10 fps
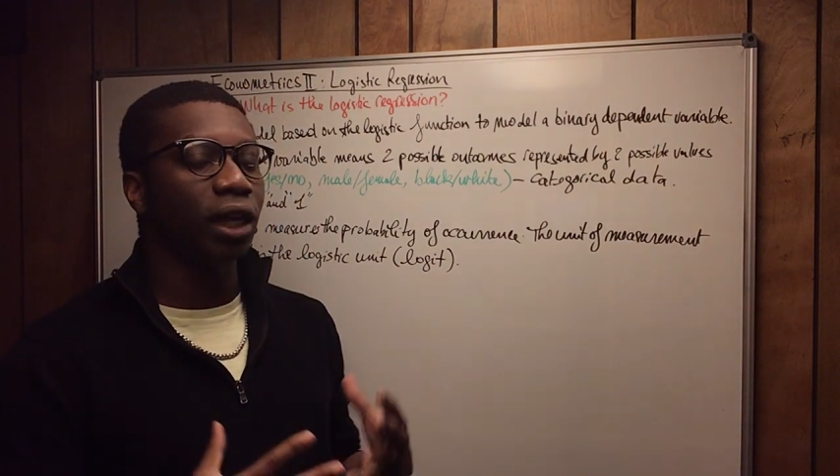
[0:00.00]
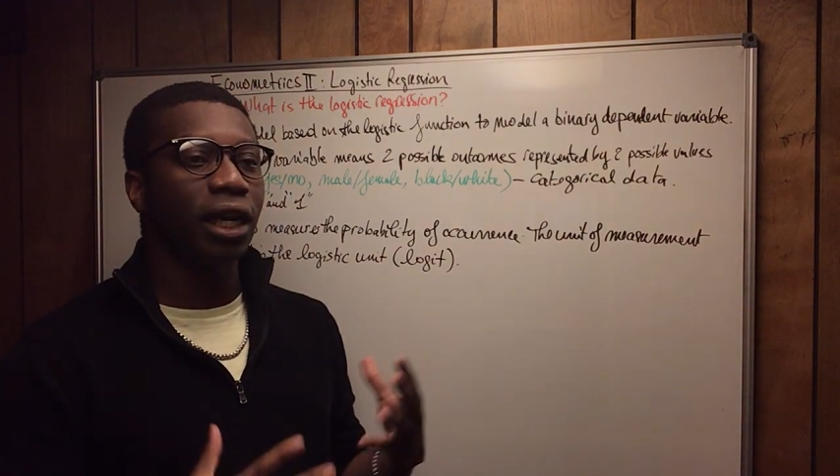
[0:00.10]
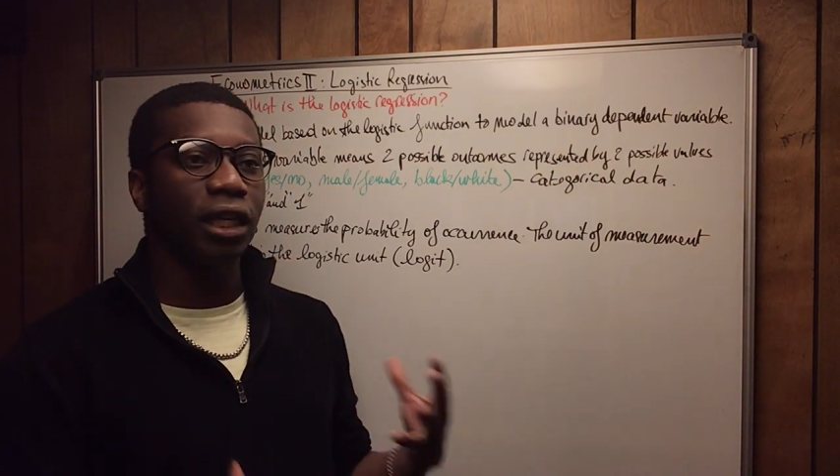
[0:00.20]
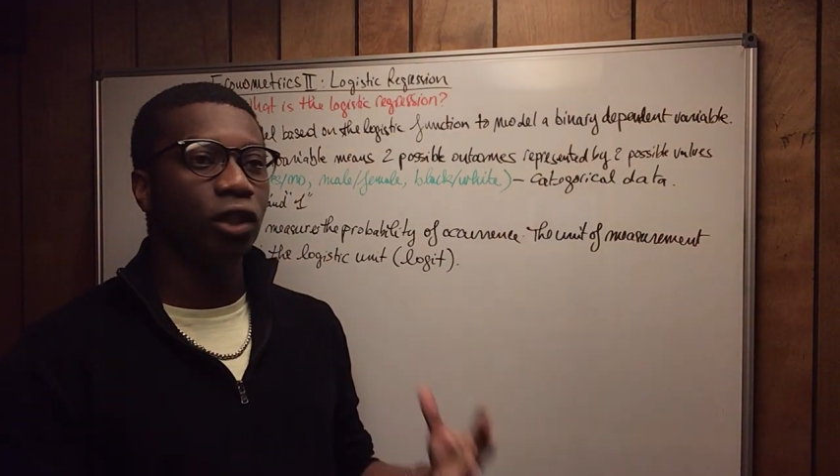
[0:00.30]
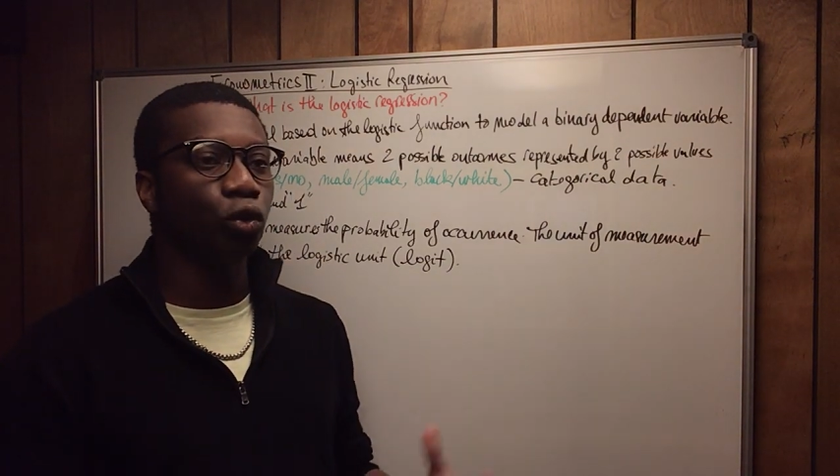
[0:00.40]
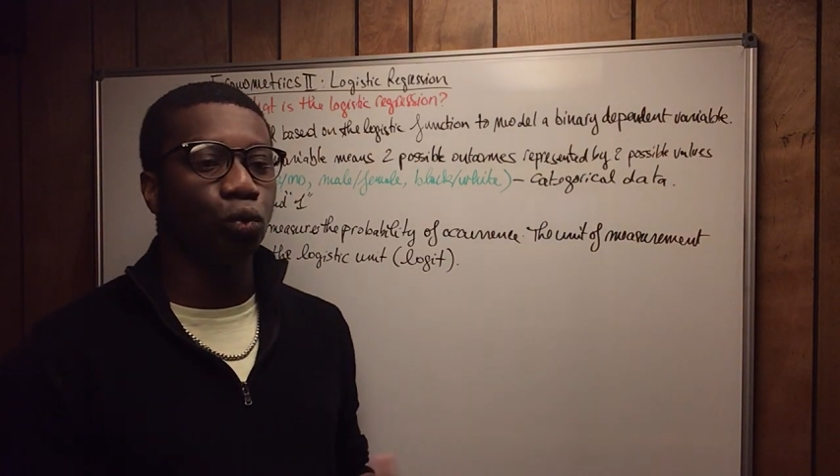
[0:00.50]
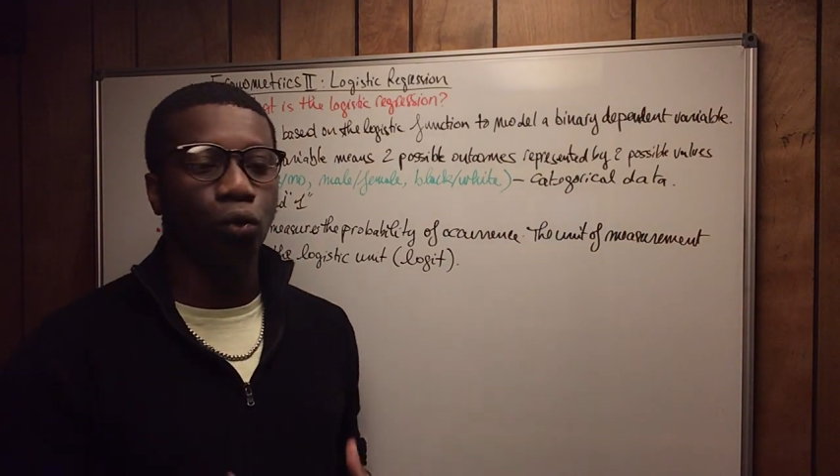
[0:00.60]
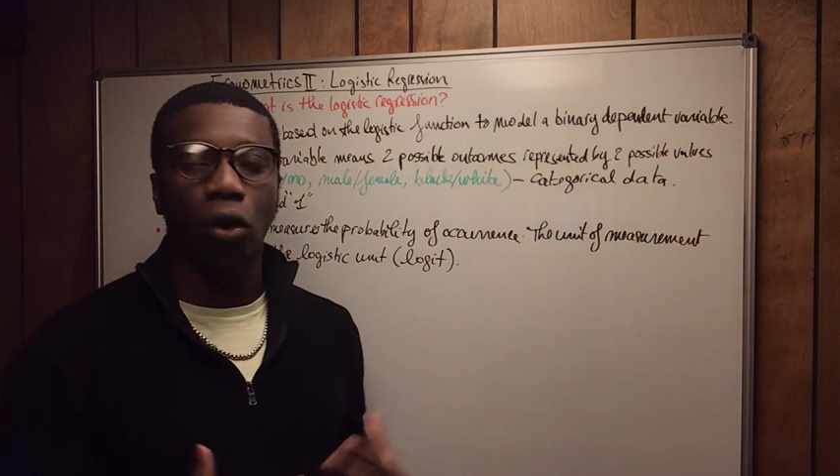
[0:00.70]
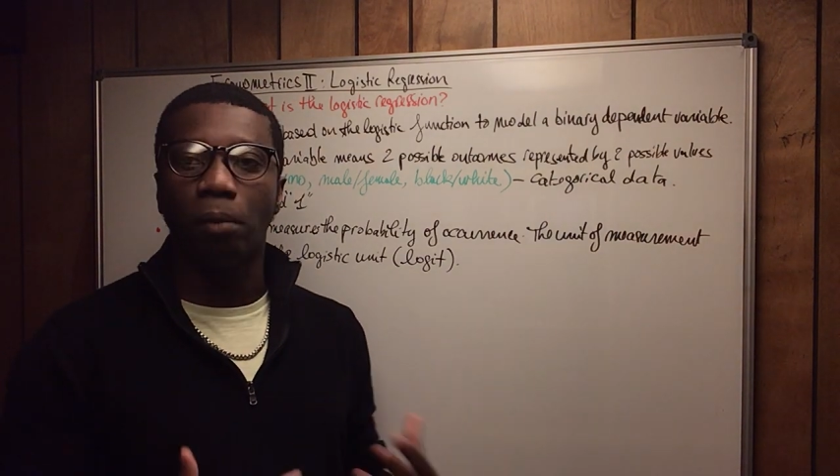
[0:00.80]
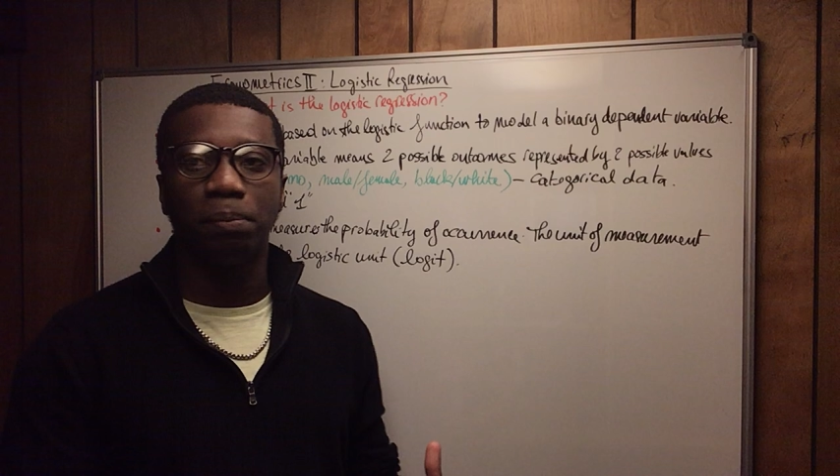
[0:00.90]
get
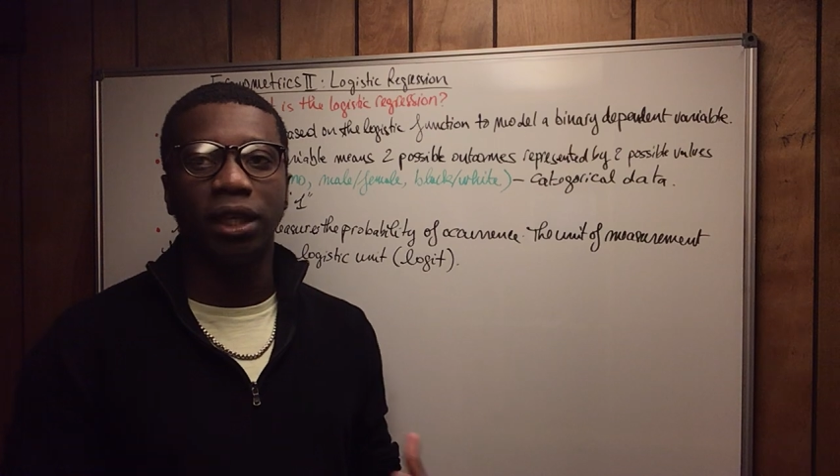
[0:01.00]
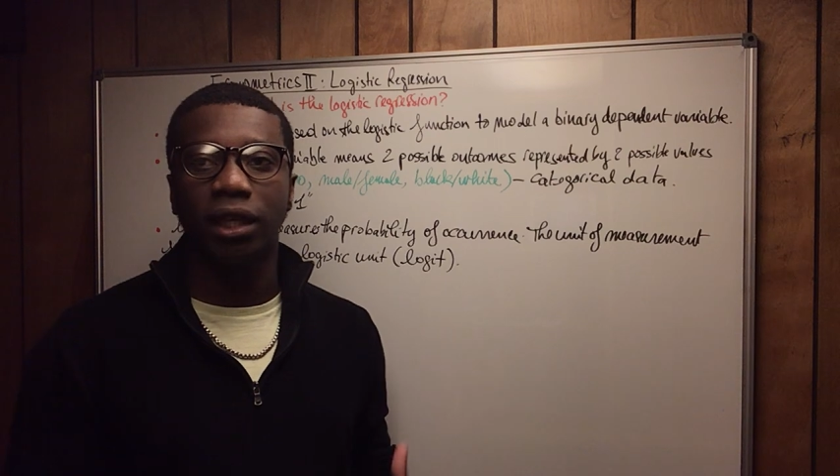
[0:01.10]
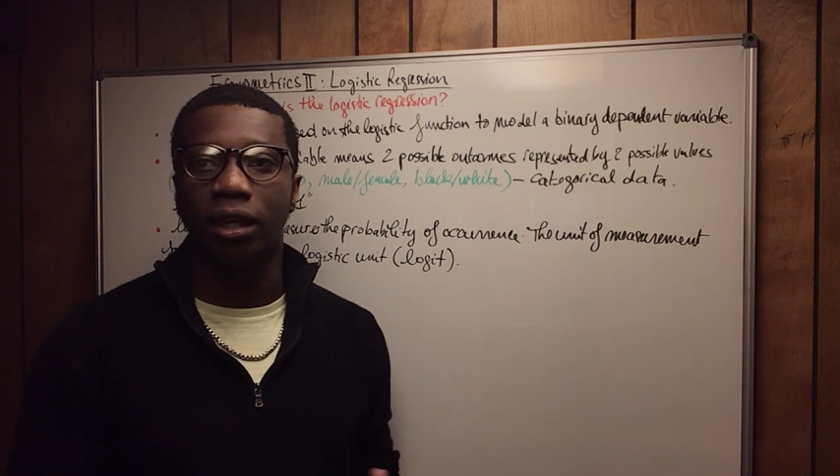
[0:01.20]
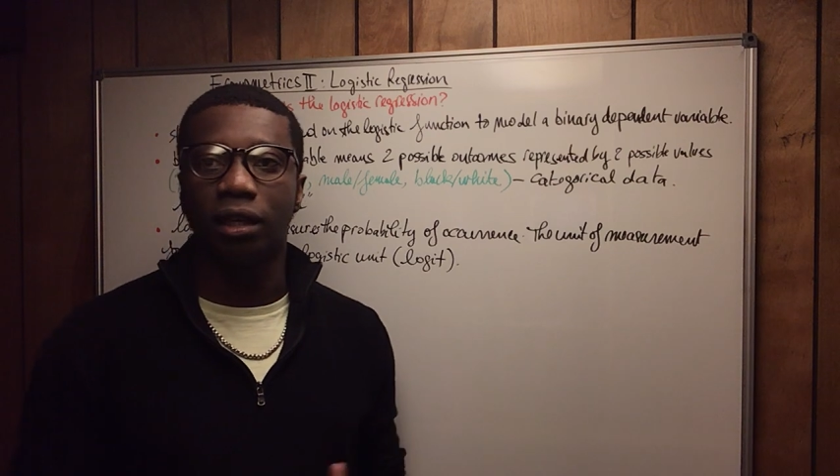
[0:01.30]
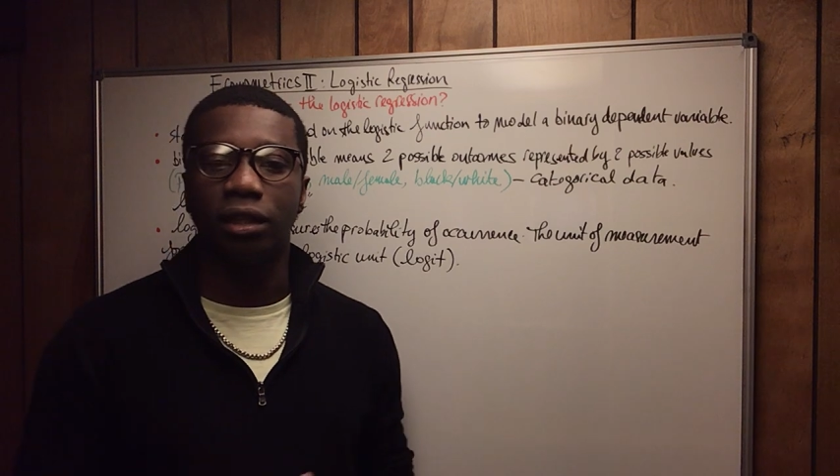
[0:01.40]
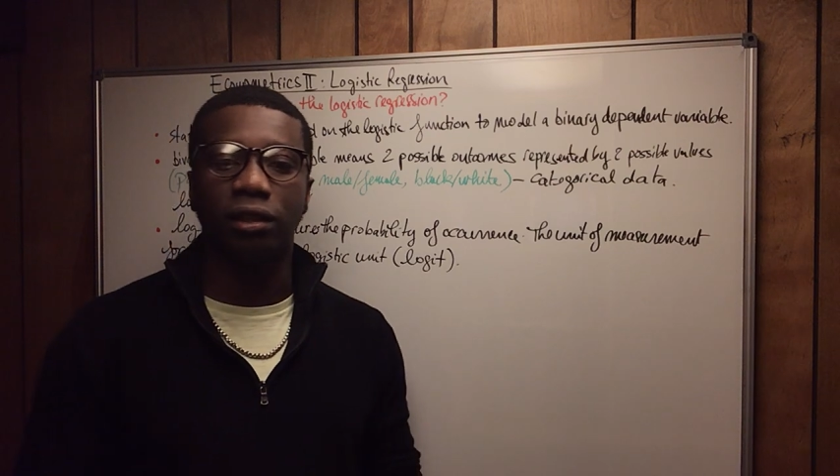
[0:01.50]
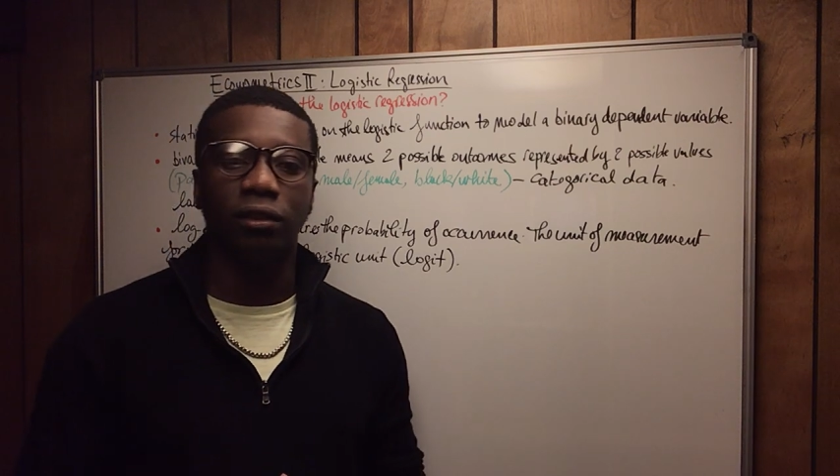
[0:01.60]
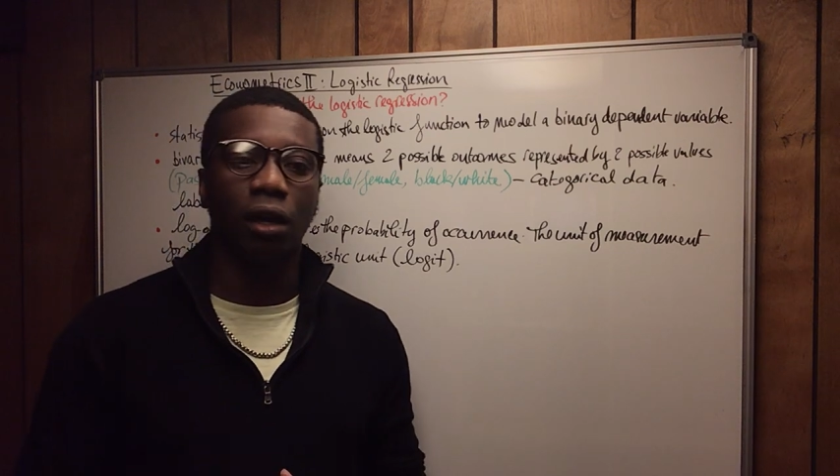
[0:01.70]
into complicated